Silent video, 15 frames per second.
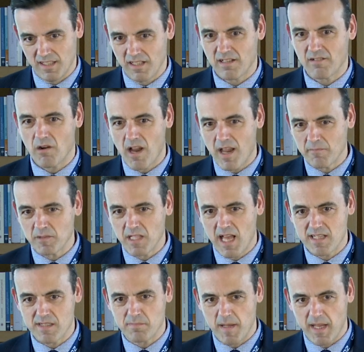crime
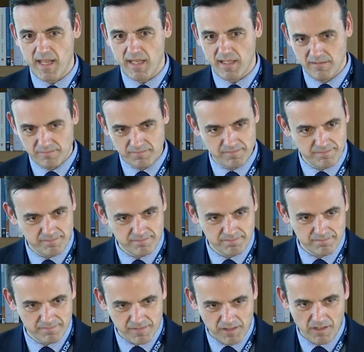does pay,
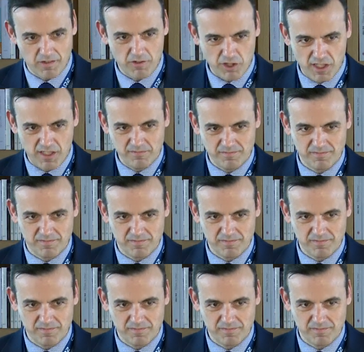okay?